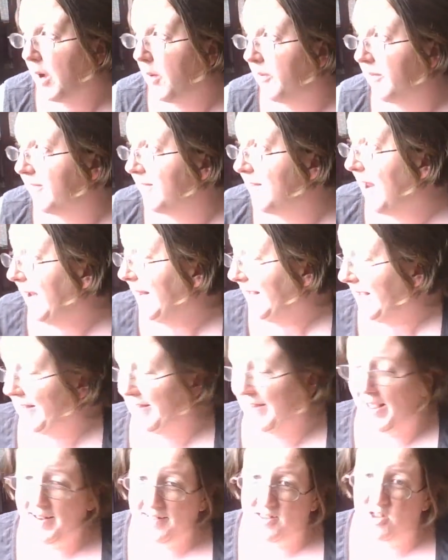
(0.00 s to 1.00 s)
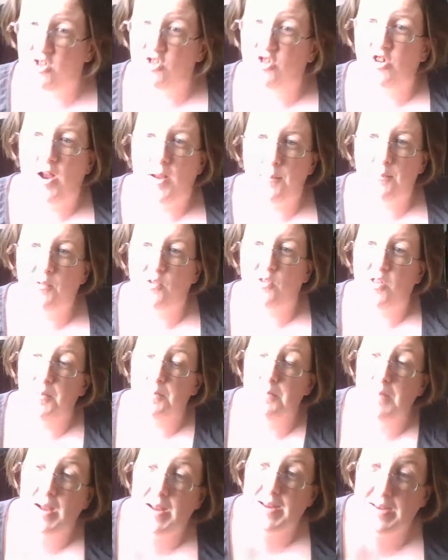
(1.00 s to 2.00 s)
Now, it's not a connected shop, so they
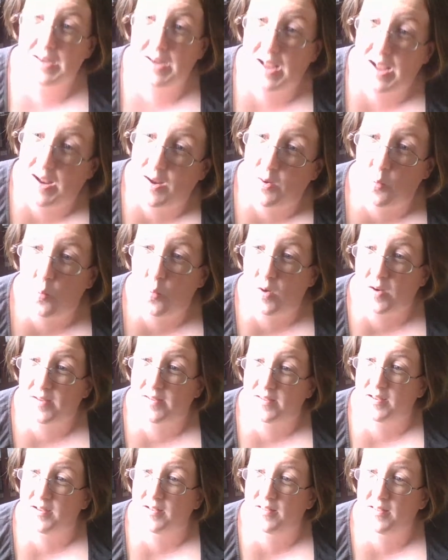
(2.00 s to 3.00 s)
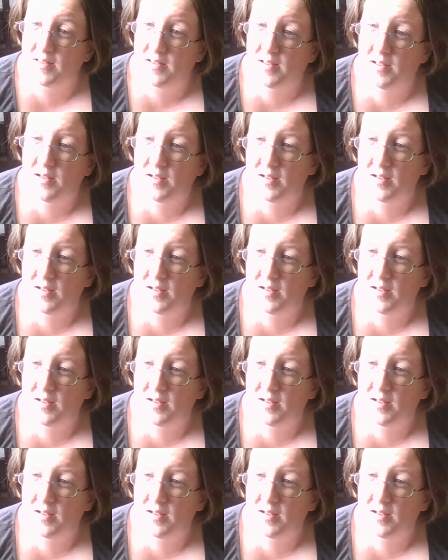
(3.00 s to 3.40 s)
might not want it.